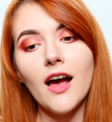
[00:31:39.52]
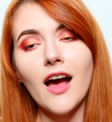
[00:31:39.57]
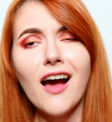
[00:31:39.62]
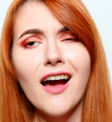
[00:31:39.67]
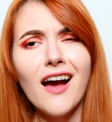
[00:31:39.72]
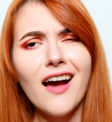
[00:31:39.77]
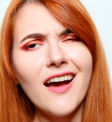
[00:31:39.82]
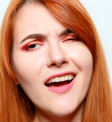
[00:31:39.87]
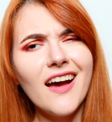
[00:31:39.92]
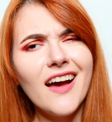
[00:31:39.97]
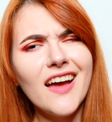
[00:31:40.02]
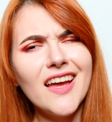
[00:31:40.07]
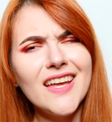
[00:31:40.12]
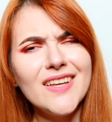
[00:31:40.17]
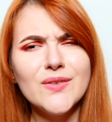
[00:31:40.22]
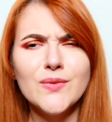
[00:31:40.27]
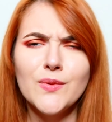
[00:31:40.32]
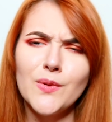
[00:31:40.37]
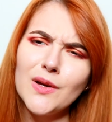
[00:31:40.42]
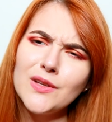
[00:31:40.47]
"I
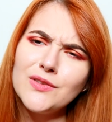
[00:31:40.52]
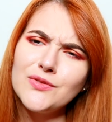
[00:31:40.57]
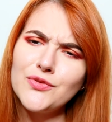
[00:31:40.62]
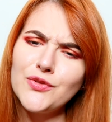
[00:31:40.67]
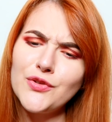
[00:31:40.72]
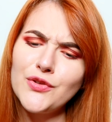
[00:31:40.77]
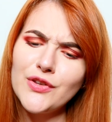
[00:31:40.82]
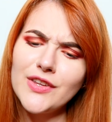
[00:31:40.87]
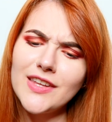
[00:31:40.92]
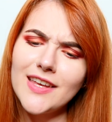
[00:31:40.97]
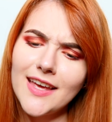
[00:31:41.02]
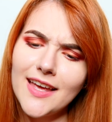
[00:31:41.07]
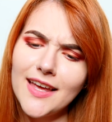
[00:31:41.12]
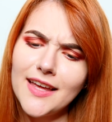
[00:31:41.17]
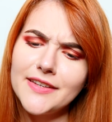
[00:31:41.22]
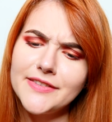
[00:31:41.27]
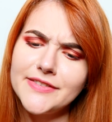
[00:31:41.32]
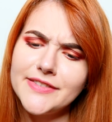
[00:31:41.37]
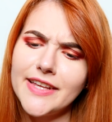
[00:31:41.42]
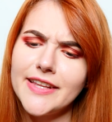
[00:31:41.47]
want to
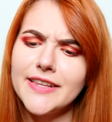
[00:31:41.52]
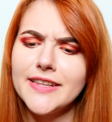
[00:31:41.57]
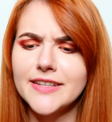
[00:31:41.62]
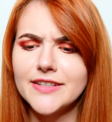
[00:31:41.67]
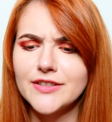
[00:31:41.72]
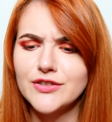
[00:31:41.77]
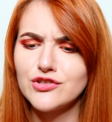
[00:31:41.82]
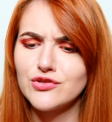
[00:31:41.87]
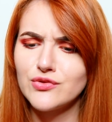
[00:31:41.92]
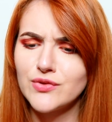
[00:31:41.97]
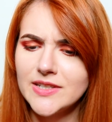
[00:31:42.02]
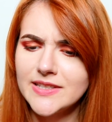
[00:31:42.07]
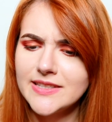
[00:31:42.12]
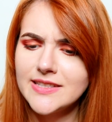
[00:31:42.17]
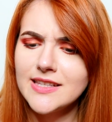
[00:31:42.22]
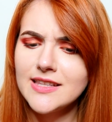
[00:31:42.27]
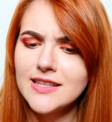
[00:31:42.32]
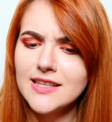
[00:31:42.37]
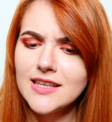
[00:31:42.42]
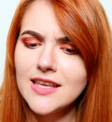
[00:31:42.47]
get
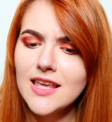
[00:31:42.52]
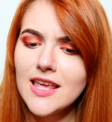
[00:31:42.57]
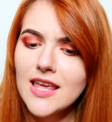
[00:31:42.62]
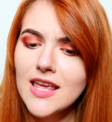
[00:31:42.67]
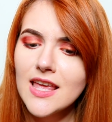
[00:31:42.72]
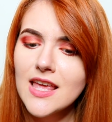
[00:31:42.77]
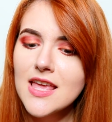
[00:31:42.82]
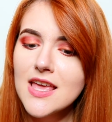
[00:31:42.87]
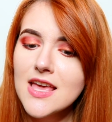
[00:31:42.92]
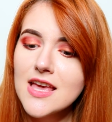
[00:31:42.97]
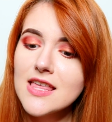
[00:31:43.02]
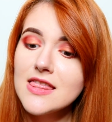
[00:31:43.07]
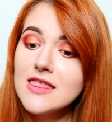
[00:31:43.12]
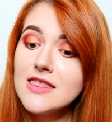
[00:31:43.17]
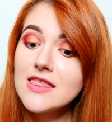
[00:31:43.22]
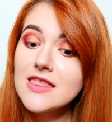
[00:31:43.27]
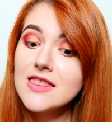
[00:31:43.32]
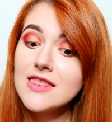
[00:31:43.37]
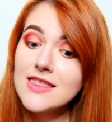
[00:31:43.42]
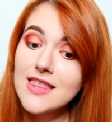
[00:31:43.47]
electricity,
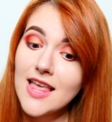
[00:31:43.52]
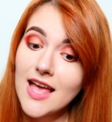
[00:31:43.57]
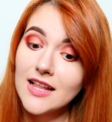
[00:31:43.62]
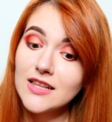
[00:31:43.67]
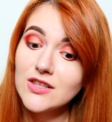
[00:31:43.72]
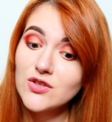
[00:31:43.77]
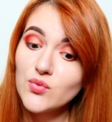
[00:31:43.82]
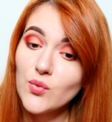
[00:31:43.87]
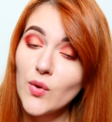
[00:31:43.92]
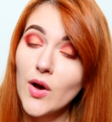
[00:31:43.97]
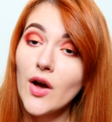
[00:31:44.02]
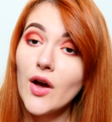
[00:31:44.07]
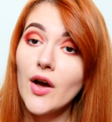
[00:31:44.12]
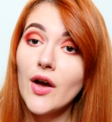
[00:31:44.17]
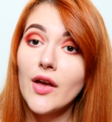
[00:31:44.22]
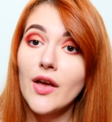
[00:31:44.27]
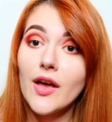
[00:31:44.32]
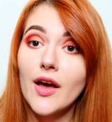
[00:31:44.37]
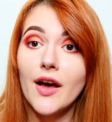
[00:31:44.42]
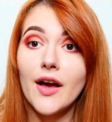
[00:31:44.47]
that's
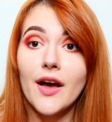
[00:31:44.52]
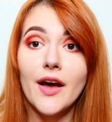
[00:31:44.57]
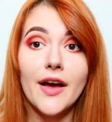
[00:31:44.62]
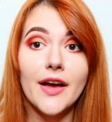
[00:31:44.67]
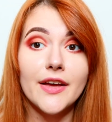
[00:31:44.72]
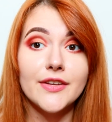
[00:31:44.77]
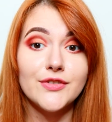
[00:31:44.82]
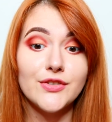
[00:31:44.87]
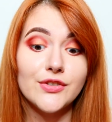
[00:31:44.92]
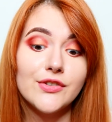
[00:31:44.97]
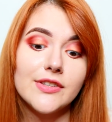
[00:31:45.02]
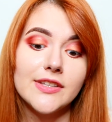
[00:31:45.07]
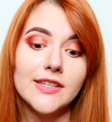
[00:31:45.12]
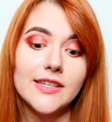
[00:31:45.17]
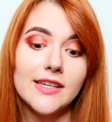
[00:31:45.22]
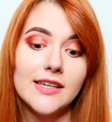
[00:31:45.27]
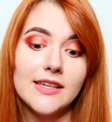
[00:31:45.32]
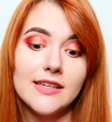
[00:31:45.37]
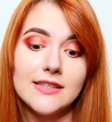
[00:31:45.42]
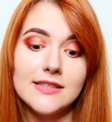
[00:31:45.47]
why I took
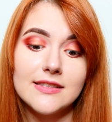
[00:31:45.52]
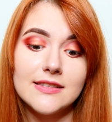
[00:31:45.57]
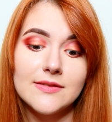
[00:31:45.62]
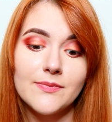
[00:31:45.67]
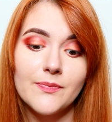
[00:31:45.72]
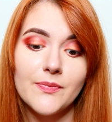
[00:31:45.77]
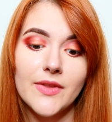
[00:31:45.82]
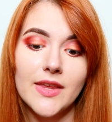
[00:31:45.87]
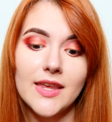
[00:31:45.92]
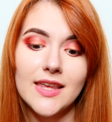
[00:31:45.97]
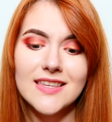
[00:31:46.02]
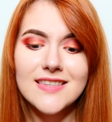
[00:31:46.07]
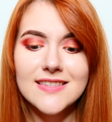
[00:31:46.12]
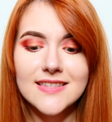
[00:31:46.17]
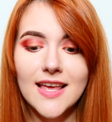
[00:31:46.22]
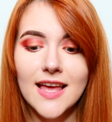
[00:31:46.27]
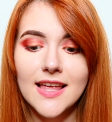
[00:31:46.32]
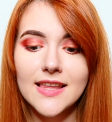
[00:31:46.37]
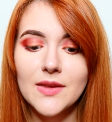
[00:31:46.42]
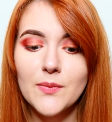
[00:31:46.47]
these," he
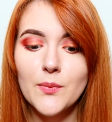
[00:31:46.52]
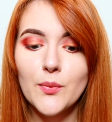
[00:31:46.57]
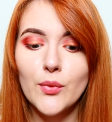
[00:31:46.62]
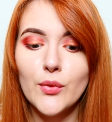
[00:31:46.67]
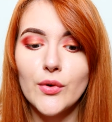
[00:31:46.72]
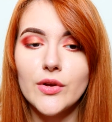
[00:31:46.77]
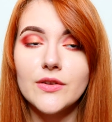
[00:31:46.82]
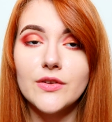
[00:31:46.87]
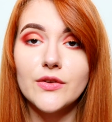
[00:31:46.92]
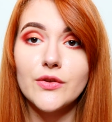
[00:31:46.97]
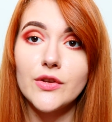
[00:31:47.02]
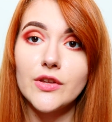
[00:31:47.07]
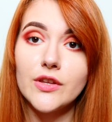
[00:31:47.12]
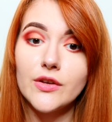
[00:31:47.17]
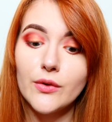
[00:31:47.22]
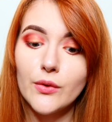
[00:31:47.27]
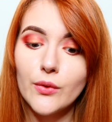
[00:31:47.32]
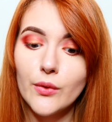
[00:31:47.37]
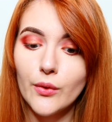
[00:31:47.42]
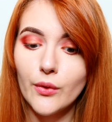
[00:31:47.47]
said and pointed to the
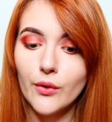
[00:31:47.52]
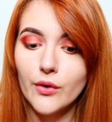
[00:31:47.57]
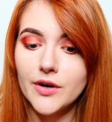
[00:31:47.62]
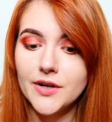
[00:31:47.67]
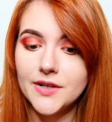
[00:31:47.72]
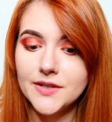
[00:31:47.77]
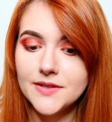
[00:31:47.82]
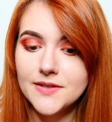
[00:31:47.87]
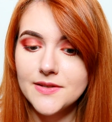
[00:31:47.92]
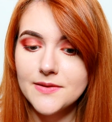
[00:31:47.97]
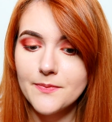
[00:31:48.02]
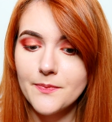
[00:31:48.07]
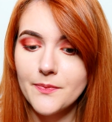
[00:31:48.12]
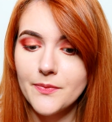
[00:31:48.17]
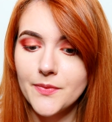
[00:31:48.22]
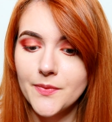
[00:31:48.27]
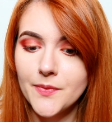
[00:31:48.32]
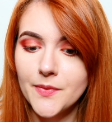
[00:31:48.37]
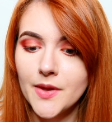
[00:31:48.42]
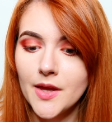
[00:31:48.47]
cords.
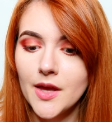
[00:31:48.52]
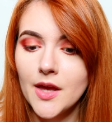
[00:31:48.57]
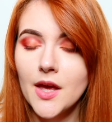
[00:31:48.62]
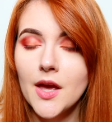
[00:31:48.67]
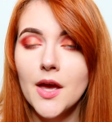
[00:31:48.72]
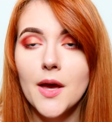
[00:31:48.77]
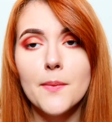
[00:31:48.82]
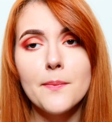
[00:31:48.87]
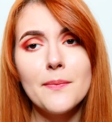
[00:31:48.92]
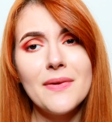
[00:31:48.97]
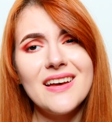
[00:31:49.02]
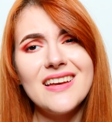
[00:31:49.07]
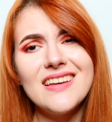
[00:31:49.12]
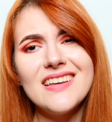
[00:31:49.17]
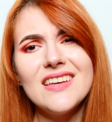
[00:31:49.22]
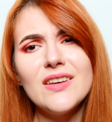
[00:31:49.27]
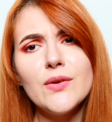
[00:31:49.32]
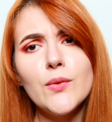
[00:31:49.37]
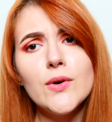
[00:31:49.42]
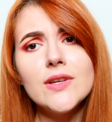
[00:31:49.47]
"But
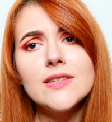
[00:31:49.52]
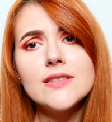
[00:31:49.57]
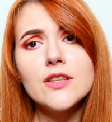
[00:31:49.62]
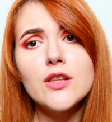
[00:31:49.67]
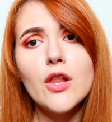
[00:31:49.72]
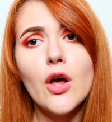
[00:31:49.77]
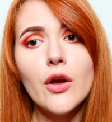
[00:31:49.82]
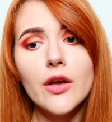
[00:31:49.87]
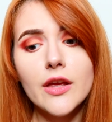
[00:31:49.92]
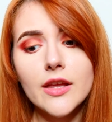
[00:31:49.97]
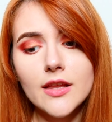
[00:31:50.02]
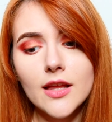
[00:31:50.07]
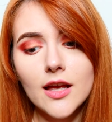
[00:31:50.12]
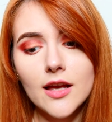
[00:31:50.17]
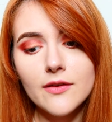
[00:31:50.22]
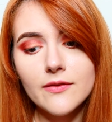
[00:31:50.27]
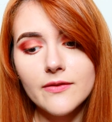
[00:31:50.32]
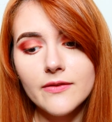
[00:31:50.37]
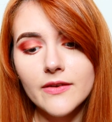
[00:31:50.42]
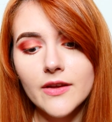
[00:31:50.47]
it wasn't long
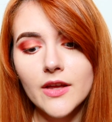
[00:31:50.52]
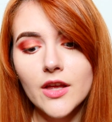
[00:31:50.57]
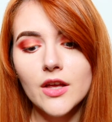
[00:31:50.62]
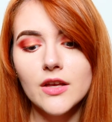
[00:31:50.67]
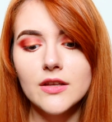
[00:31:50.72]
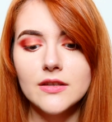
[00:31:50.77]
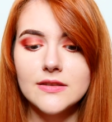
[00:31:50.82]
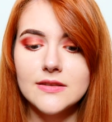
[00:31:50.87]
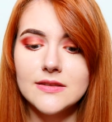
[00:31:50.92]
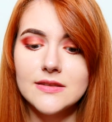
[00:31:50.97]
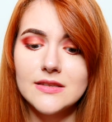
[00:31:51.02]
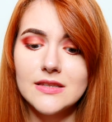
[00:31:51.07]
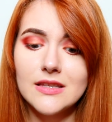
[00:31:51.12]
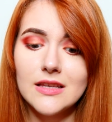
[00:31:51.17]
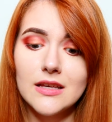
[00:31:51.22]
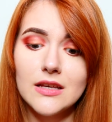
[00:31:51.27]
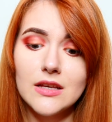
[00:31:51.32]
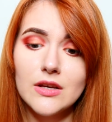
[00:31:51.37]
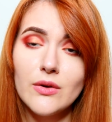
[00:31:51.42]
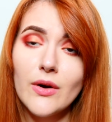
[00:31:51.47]
enough,
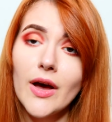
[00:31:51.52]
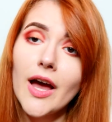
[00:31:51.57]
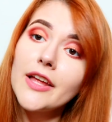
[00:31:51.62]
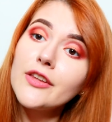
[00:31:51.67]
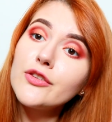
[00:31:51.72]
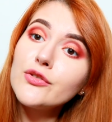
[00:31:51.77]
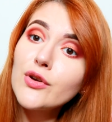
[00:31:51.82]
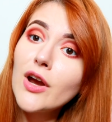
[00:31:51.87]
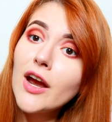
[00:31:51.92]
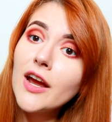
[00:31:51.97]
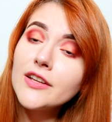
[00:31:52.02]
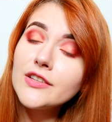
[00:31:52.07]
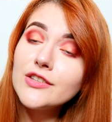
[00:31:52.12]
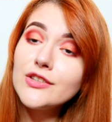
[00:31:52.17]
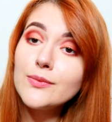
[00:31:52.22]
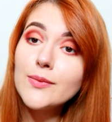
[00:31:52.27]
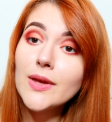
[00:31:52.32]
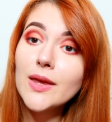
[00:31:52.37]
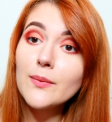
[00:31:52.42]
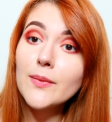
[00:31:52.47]
so I tried
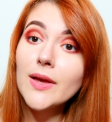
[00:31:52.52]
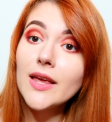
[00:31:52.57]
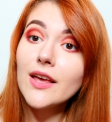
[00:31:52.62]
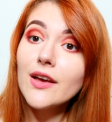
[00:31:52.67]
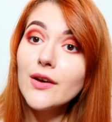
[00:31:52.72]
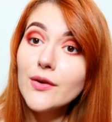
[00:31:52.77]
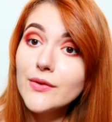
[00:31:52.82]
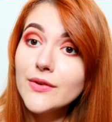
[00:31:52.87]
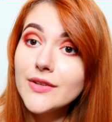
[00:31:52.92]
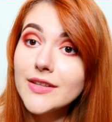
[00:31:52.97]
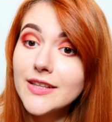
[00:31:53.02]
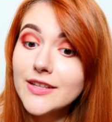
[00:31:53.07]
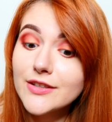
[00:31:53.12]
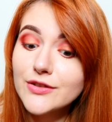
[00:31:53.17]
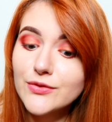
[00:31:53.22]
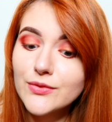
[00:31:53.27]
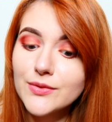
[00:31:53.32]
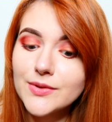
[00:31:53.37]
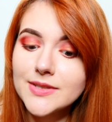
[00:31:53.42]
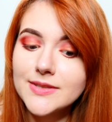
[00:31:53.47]
to make my own
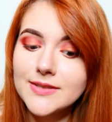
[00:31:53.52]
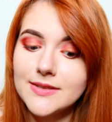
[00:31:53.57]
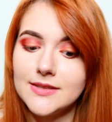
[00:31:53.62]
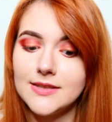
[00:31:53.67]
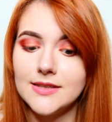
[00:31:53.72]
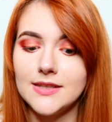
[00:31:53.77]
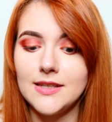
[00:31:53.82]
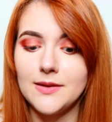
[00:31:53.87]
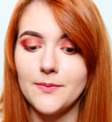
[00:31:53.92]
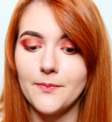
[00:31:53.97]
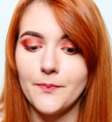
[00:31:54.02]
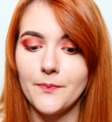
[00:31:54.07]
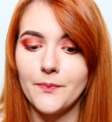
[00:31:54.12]
electricity.